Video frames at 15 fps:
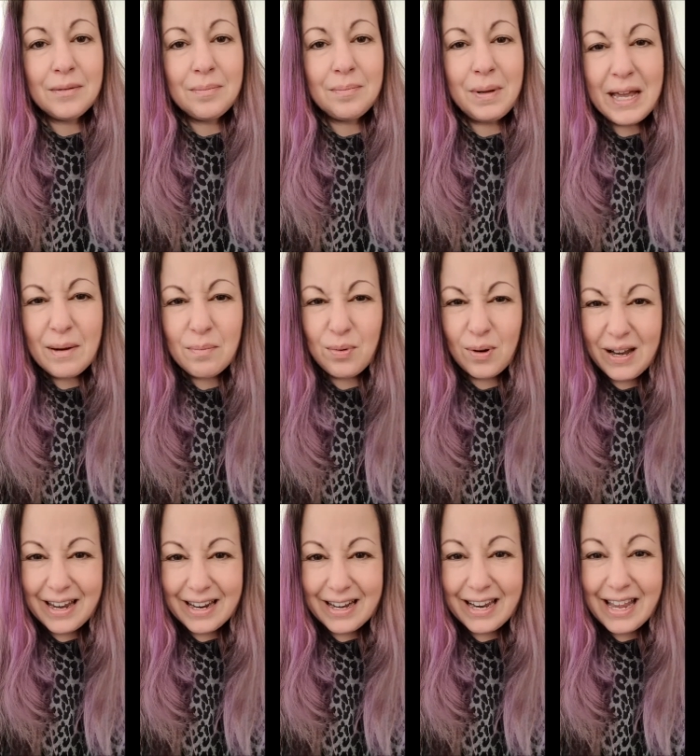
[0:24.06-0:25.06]
Being
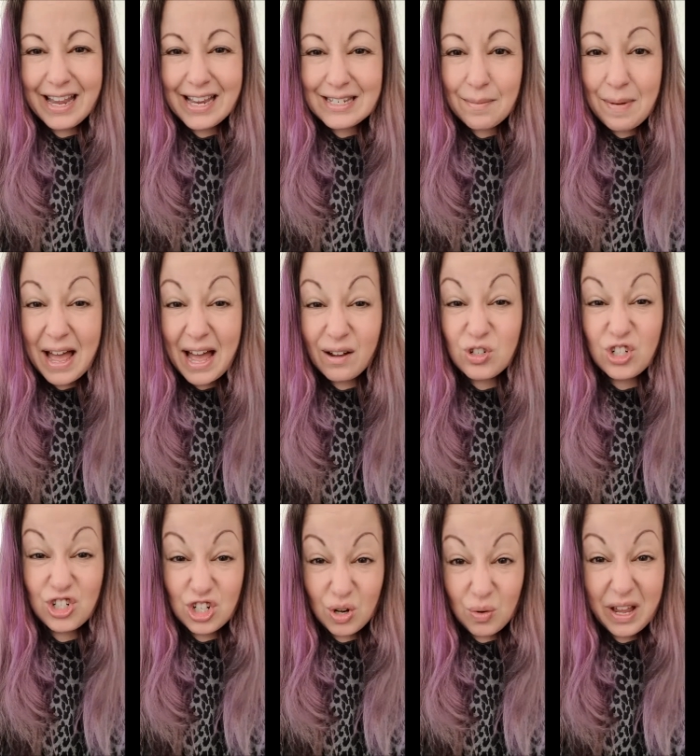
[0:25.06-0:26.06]
brilliant is
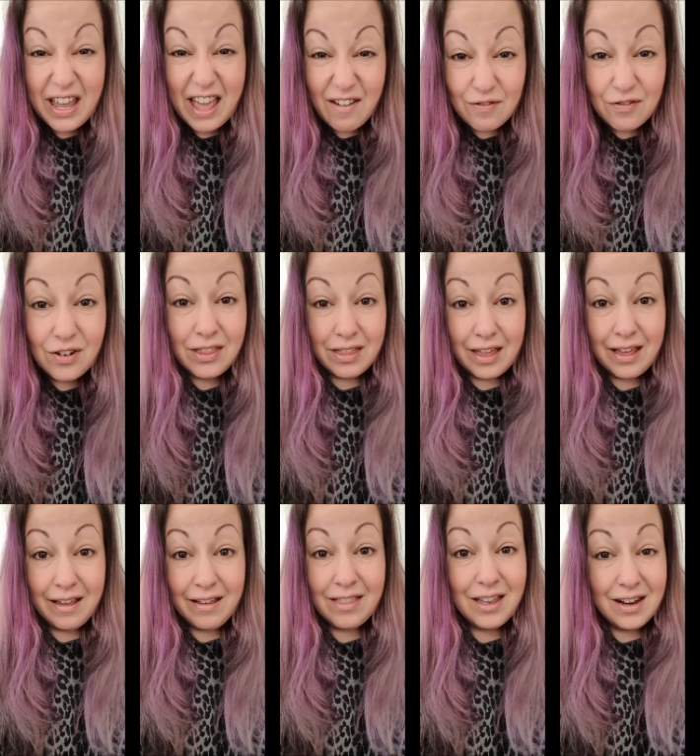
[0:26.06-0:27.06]
about doing
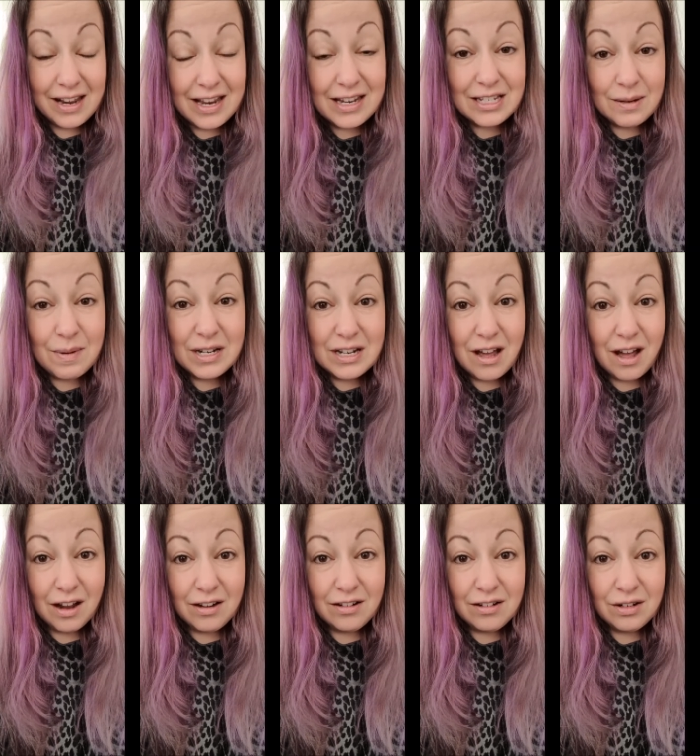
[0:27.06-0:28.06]
everything that needs to be
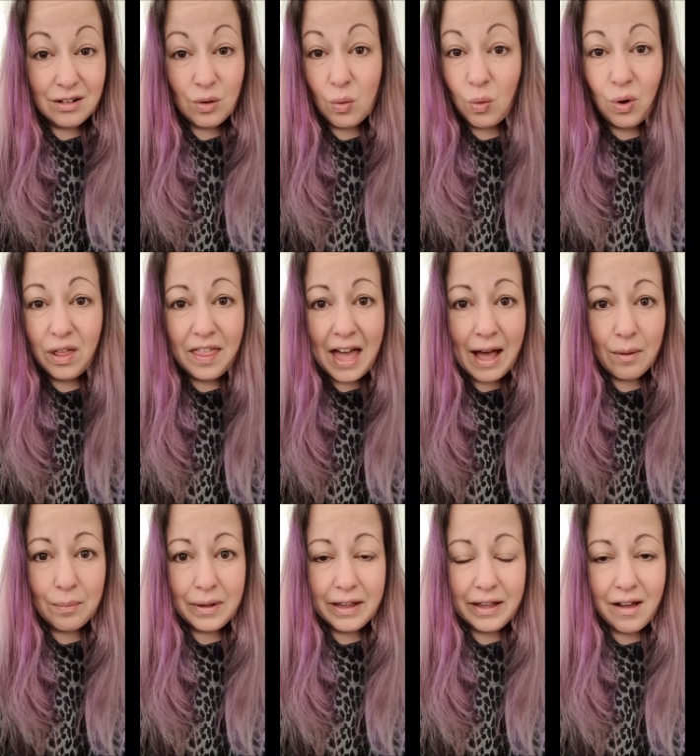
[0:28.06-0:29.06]
done
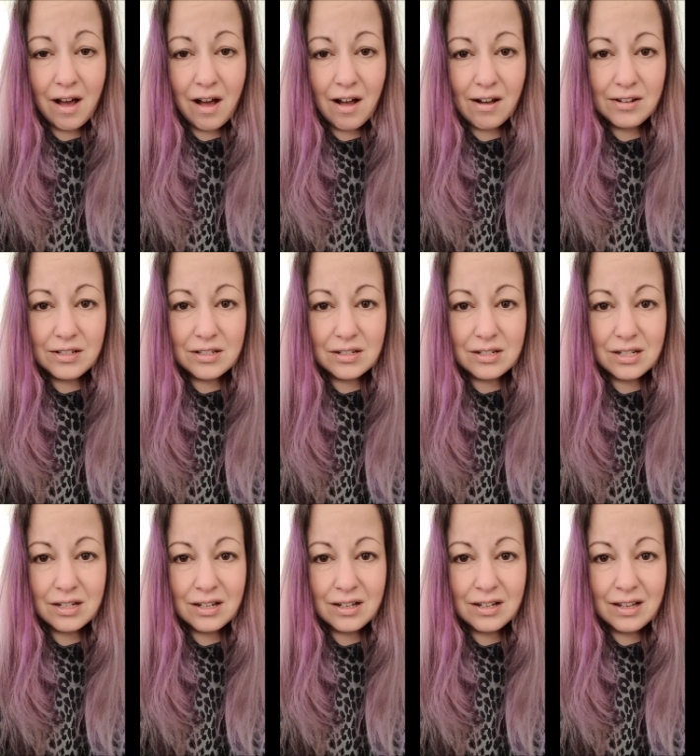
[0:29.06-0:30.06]
without being asked
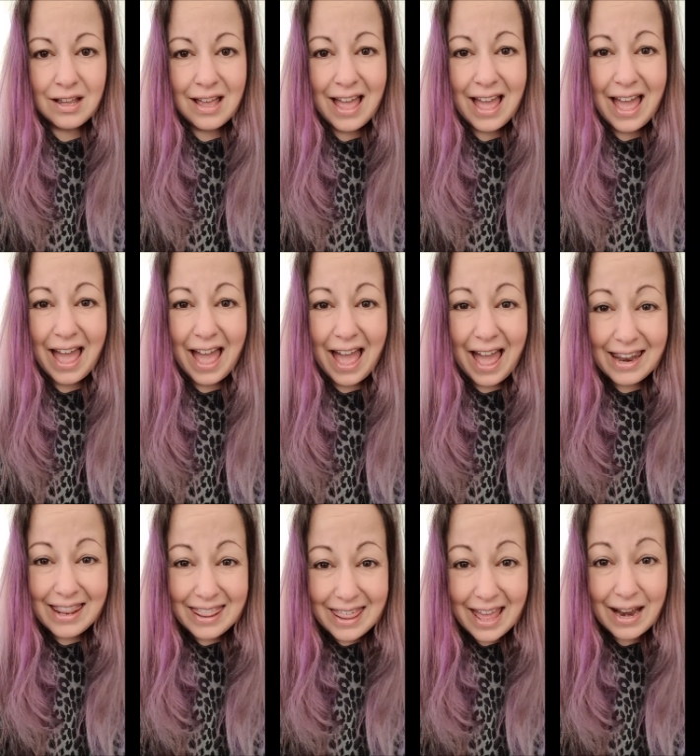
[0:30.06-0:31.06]

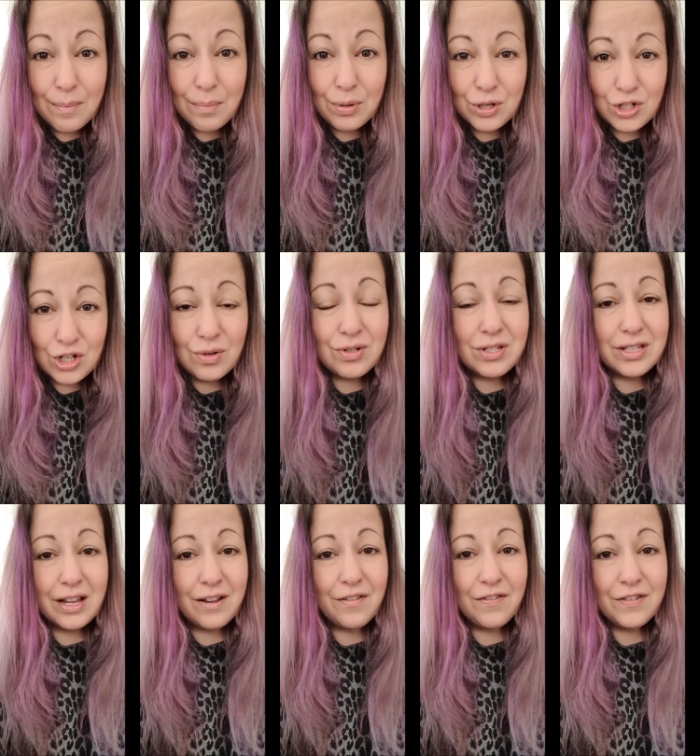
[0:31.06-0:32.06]
and then
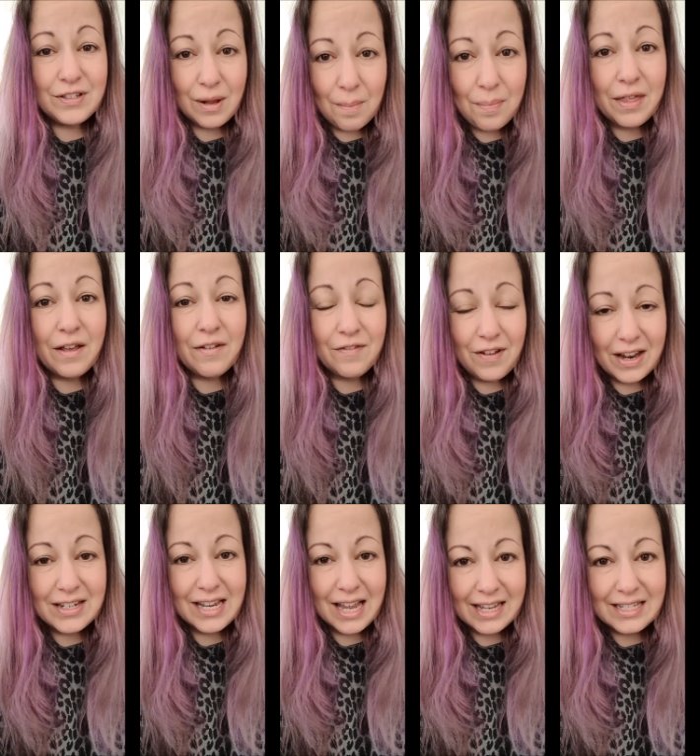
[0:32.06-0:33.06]
producing something
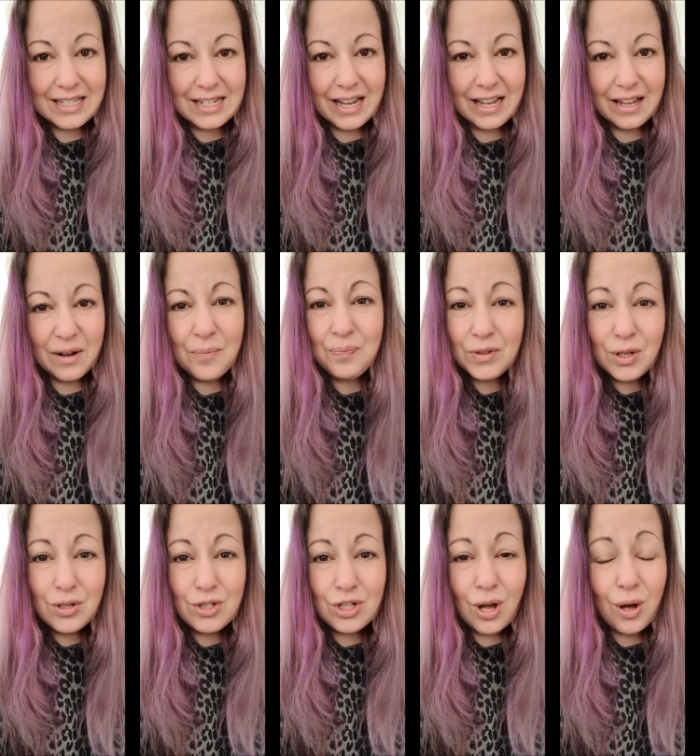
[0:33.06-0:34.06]
fantastic.
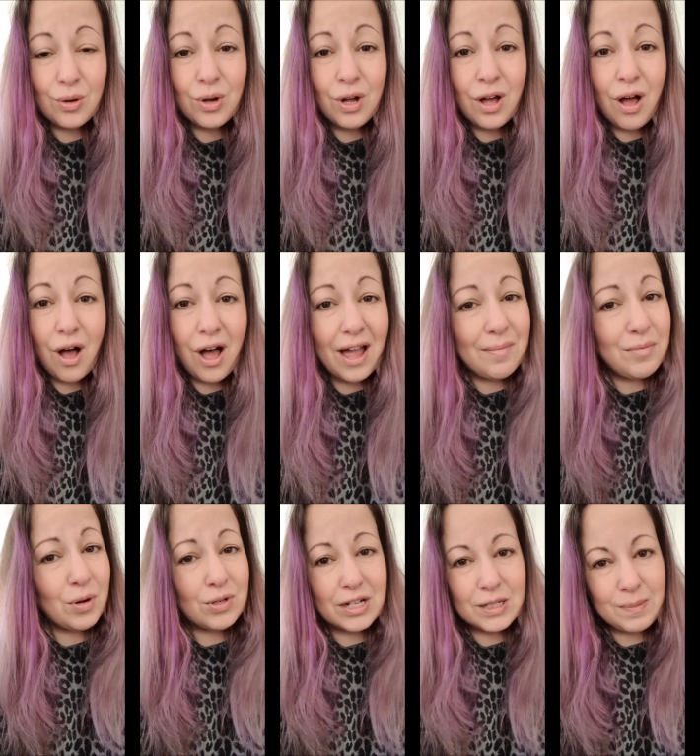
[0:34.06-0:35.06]
So I'm
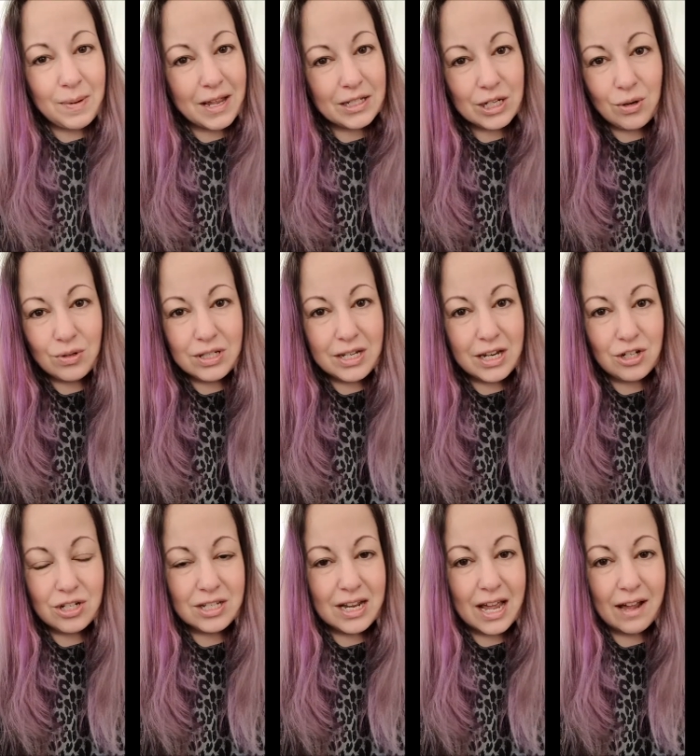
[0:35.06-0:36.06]
not expecting your
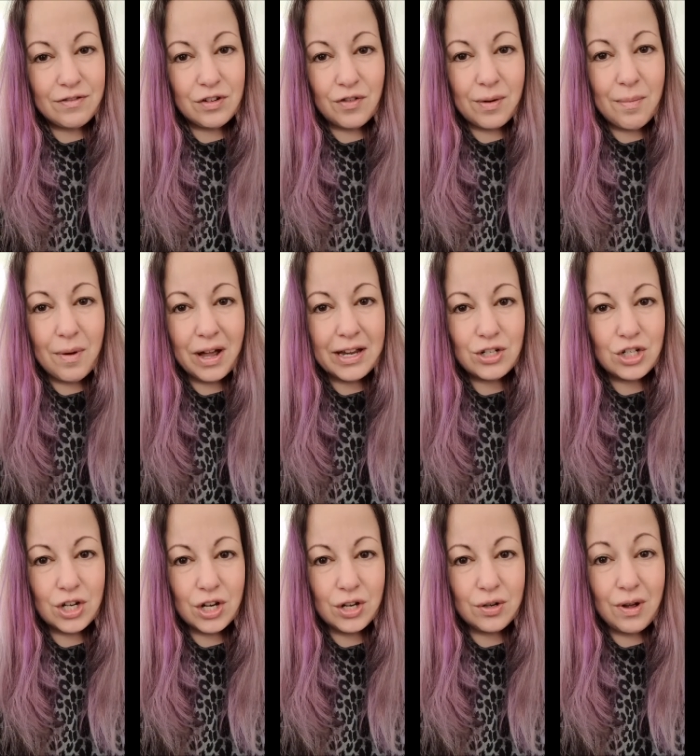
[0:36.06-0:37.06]
teachers to have to remind
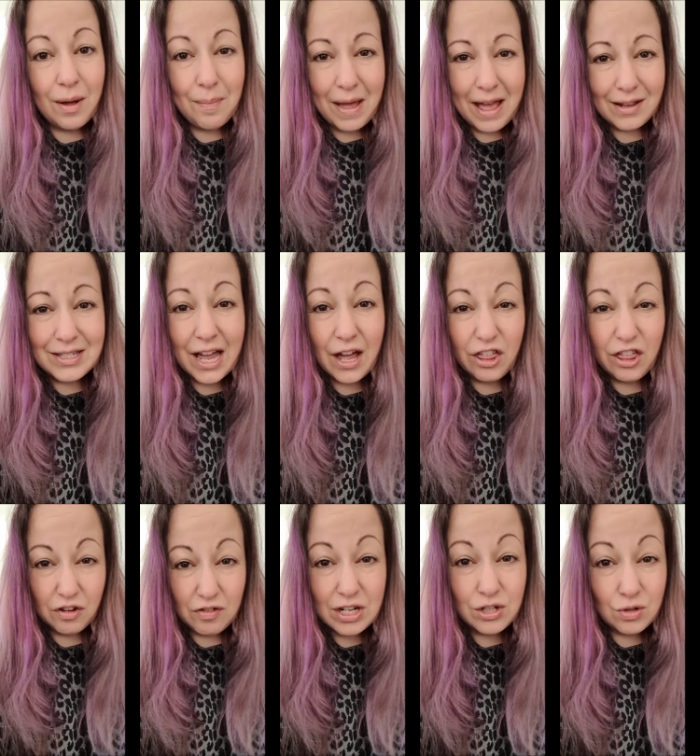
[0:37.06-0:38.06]
you about our
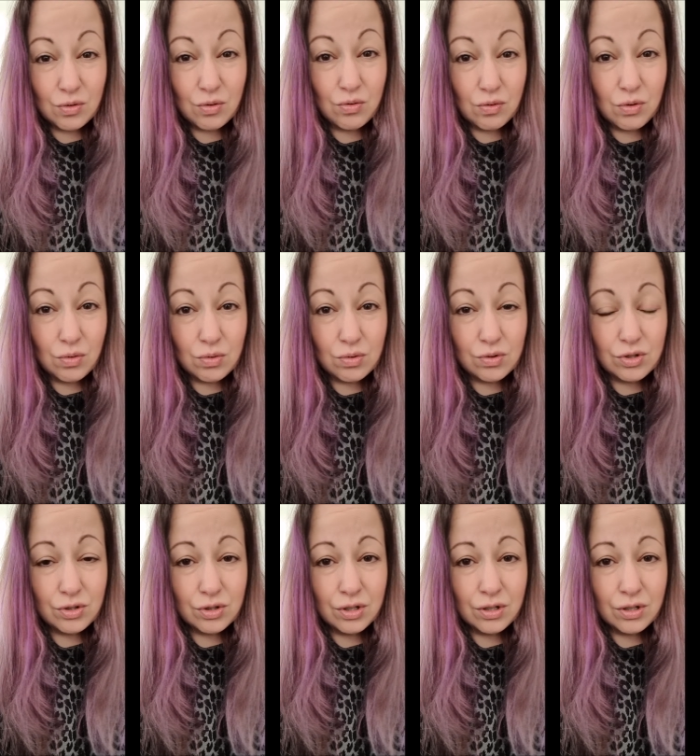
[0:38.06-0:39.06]
three school
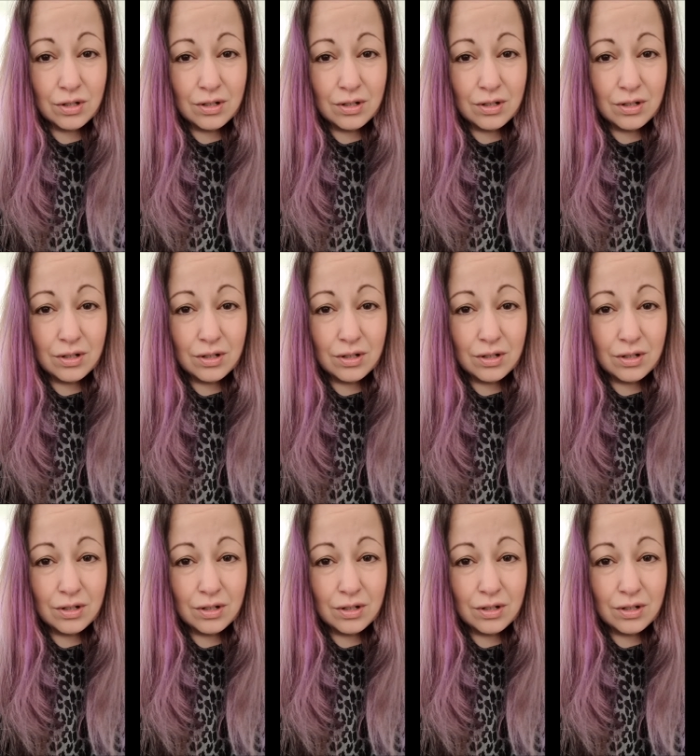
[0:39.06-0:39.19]
rules.